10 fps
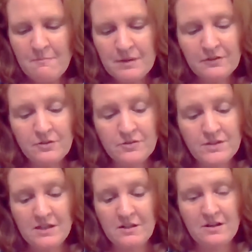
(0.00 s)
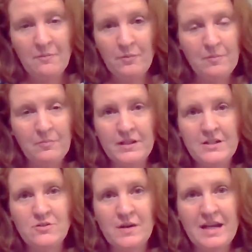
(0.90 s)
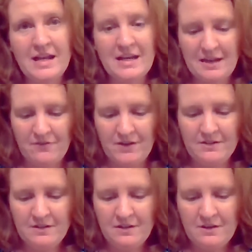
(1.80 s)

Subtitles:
But Lucy could not properly enjoy any of it.